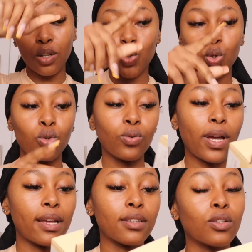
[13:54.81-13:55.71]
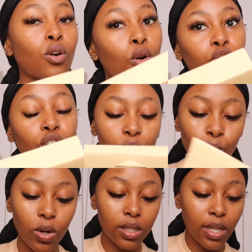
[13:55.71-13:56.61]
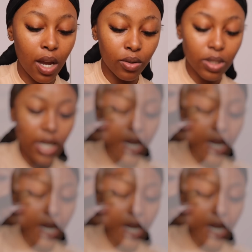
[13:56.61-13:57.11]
I'll show you guys. Hopefully it works out.